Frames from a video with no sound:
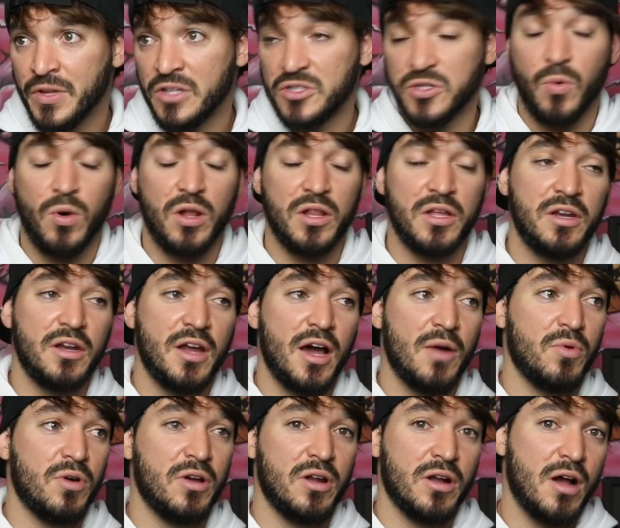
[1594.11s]
So Waleed and
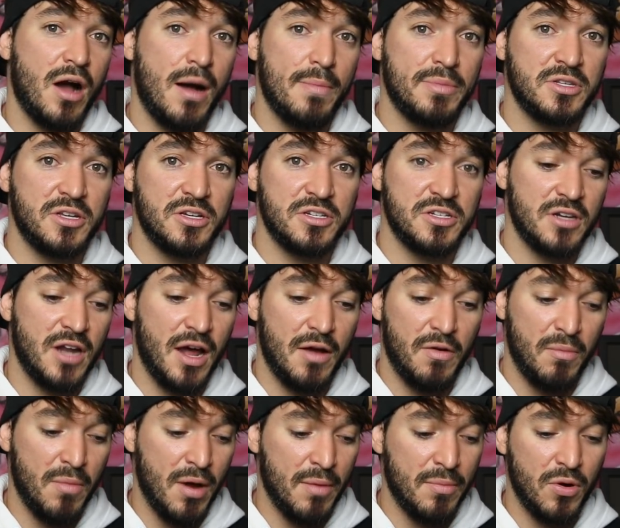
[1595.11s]
I were in a competition. I
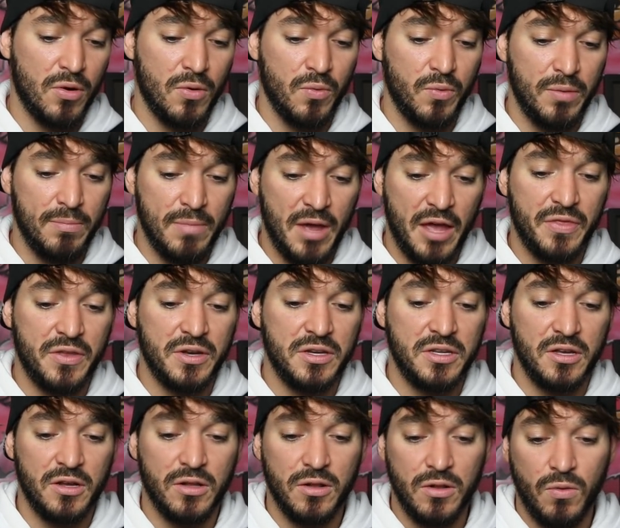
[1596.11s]
remember we made the
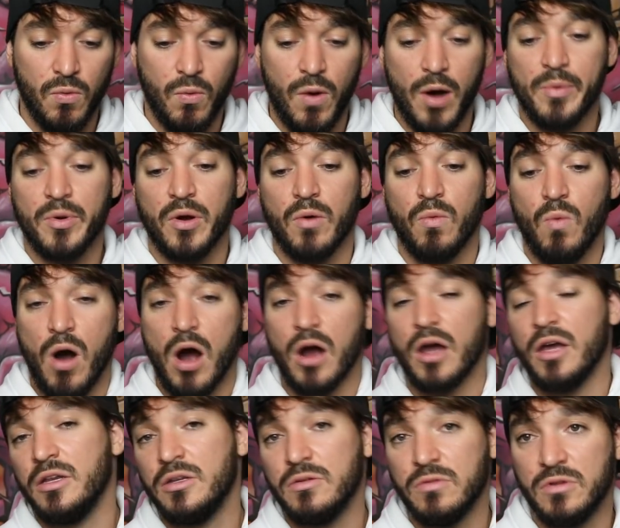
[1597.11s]
deal while we were
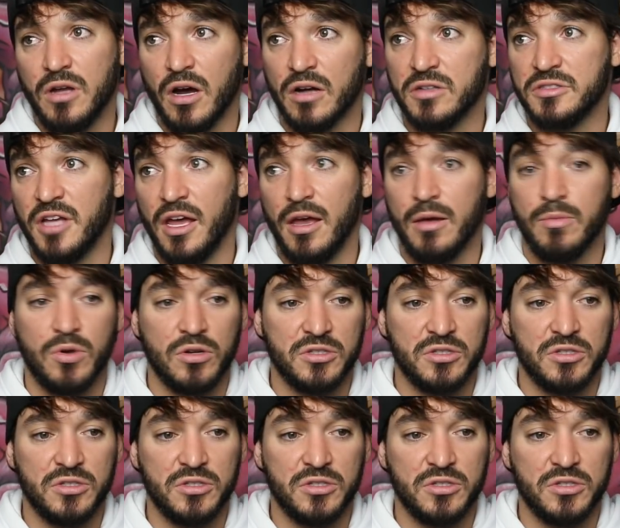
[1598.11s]
walking to a Ducks game.